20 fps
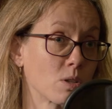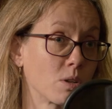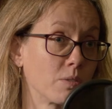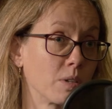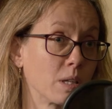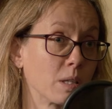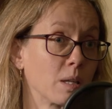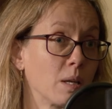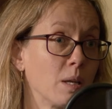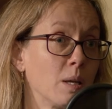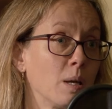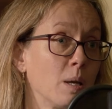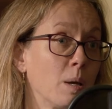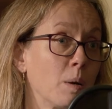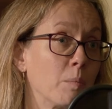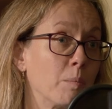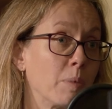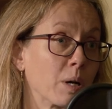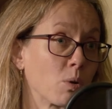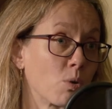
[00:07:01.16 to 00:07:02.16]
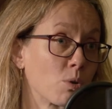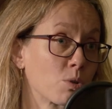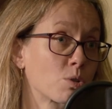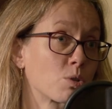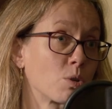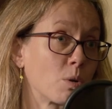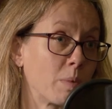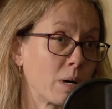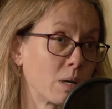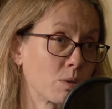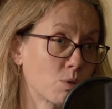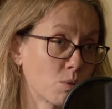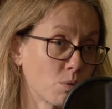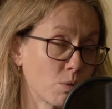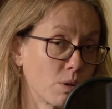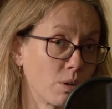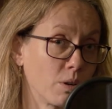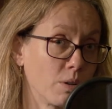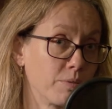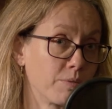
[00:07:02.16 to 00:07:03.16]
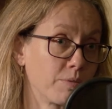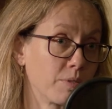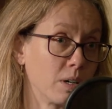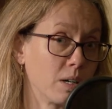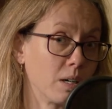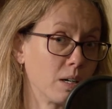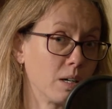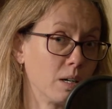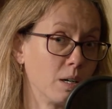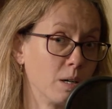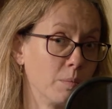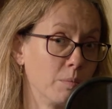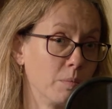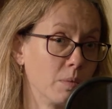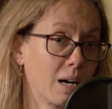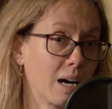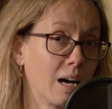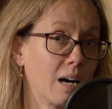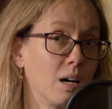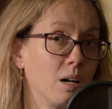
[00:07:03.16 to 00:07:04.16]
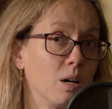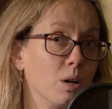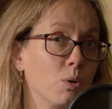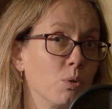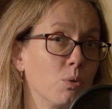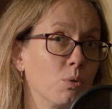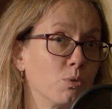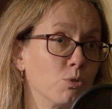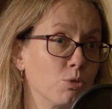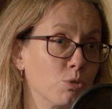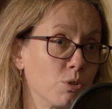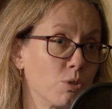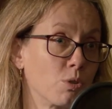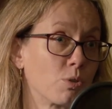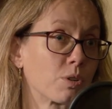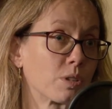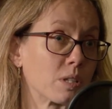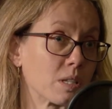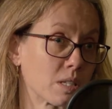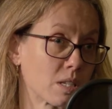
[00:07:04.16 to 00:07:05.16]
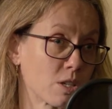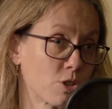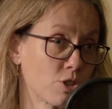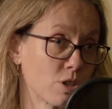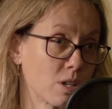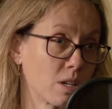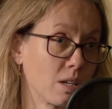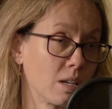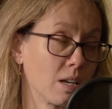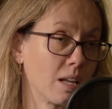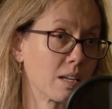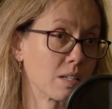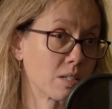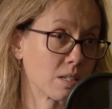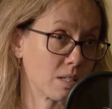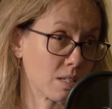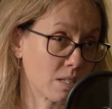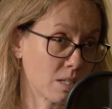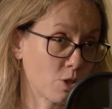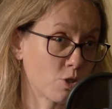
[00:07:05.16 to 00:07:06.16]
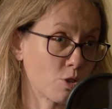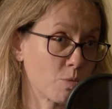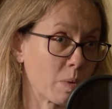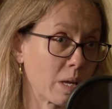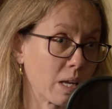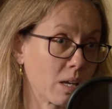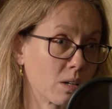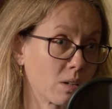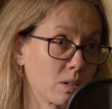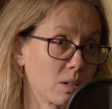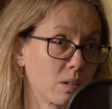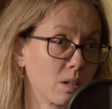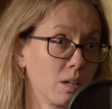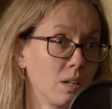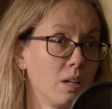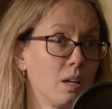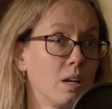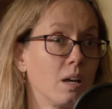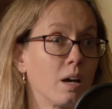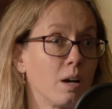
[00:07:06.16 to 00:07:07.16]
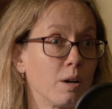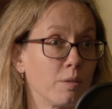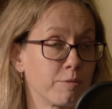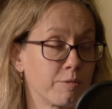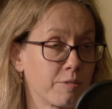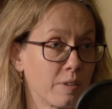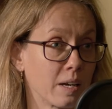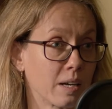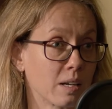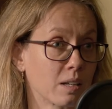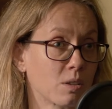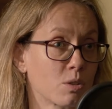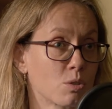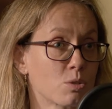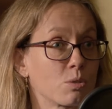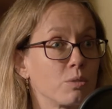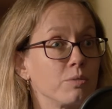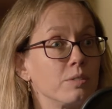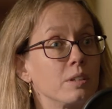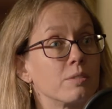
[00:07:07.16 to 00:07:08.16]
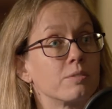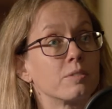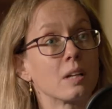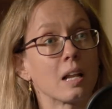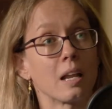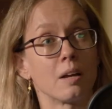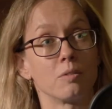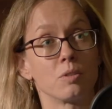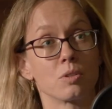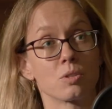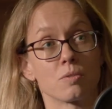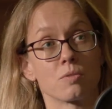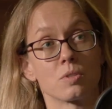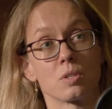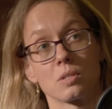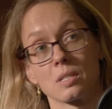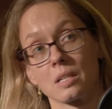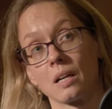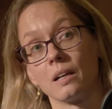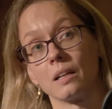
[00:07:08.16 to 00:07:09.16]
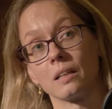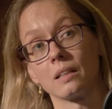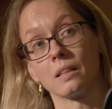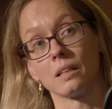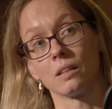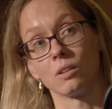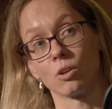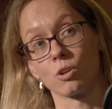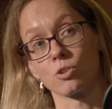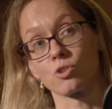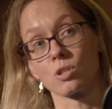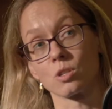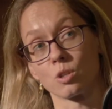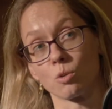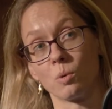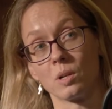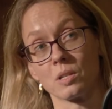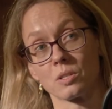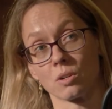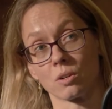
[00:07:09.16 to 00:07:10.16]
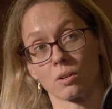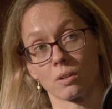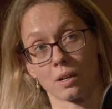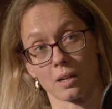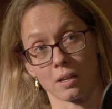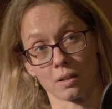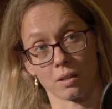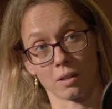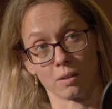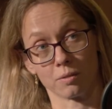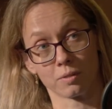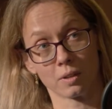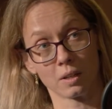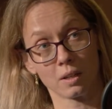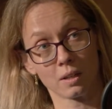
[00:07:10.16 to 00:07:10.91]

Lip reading: of it, but also about sort of how do your decision as a decision maker affect sort of different levels of society, not just the ones that are kind of